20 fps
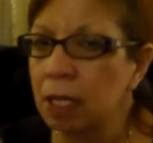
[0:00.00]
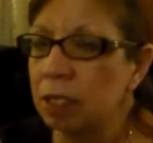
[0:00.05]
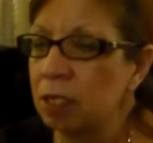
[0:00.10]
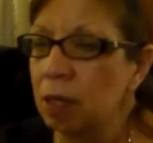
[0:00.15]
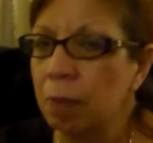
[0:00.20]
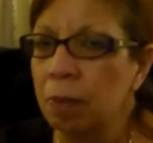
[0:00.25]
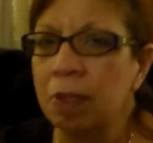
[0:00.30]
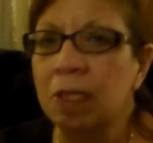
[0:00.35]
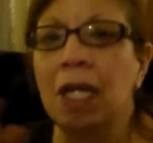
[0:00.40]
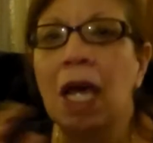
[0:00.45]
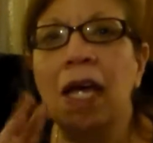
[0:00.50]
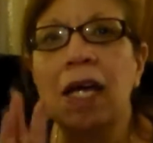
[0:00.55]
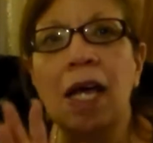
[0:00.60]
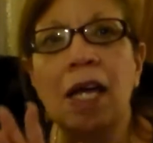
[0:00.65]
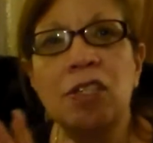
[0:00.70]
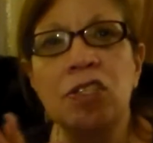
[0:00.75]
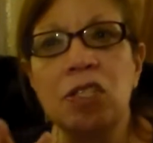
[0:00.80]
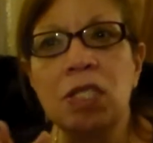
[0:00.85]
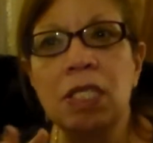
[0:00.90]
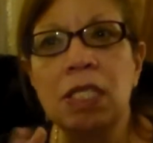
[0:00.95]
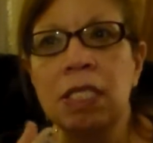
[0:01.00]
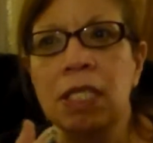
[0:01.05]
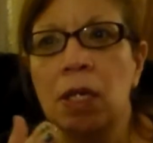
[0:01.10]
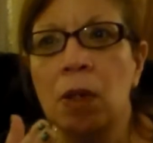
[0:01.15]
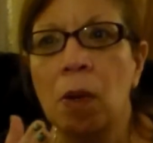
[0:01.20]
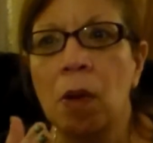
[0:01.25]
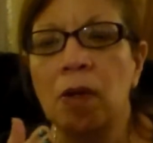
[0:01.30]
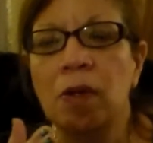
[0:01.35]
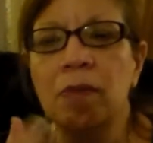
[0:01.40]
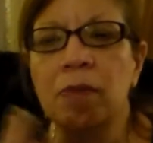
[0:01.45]
Some, not, I shouldn't
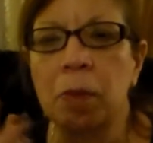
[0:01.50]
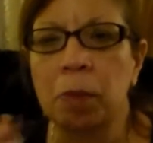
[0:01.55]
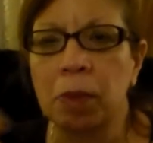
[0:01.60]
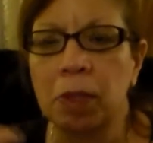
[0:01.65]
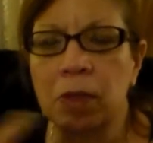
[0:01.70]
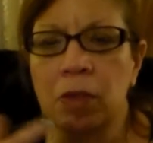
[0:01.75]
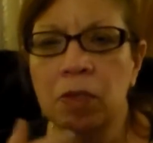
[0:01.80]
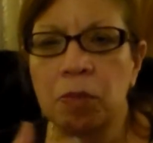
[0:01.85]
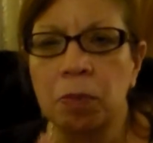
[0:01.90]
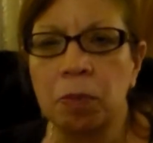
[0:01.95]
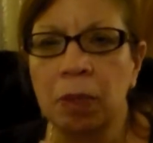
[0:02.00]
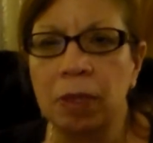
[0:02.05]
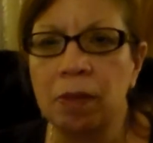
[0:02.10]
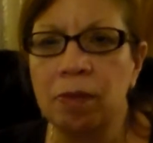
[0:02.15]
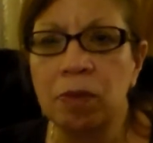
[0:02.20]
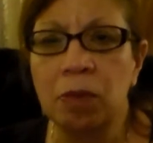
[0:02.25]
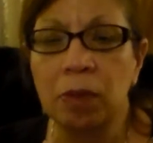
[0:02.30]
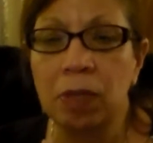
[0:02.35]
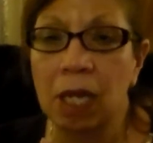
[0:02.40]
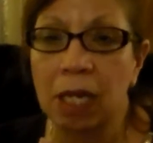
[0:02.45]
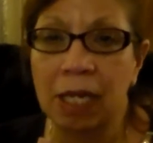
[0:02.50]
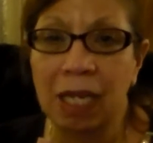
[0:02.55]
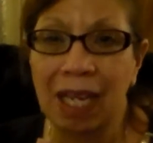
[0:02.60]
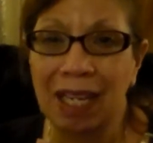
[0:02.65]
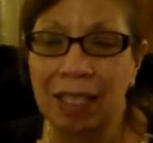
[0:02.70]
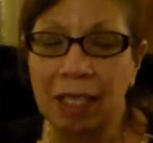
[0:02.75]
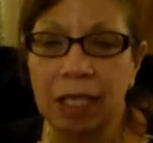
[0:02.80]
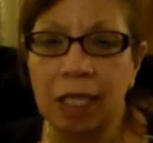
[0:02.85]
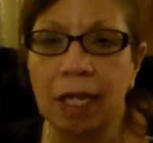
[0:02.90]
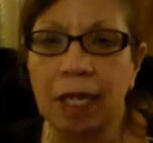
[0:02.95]
say all of them because believe it or not,
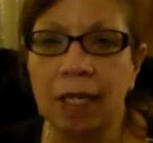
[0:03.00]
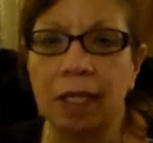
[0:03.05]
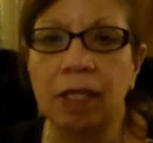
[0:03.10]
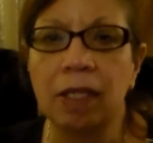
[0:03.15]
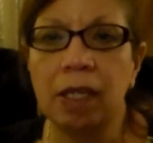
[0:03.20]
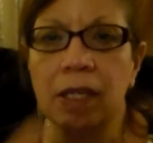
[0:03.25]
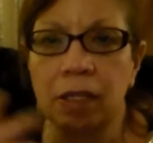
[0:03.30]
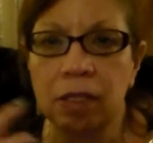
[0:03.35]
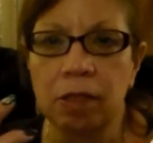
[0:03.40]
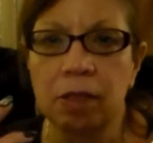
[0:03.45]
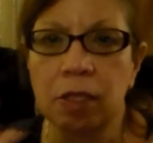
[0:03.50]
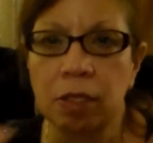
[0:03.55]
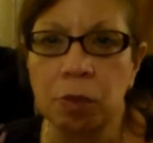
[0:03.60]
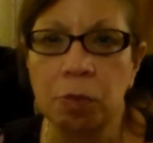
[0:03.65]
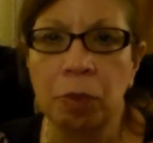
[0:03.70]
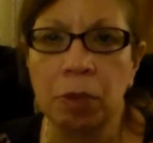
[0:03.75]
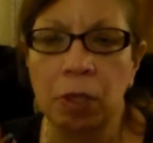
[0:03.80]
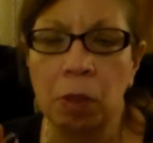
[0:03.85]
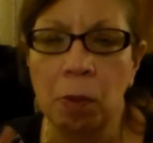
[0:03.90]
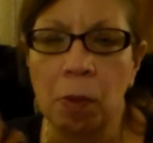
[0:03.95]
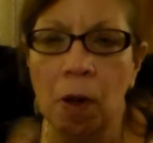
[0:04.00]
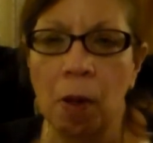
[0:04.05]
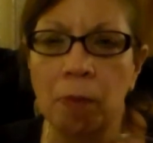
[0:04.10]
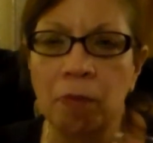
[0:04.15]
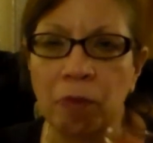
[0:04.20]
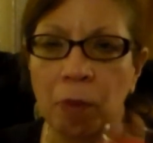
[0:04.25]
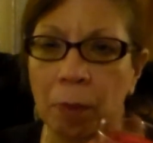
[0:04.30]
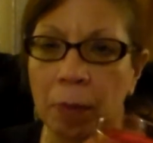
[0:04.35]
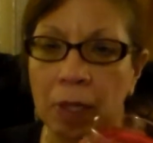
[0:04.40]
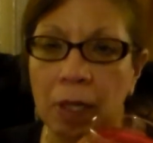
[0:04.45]
Candy Cane Lane does pretty
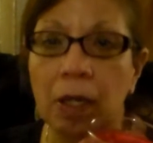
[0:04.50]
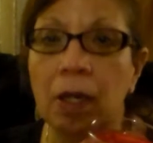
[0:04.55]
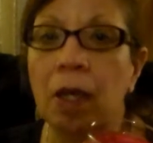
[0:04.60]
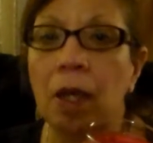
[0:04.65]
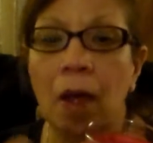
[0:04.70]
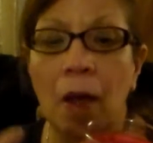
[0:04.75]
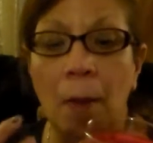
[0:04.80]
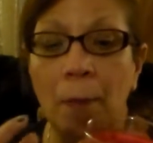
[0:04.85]
well for me.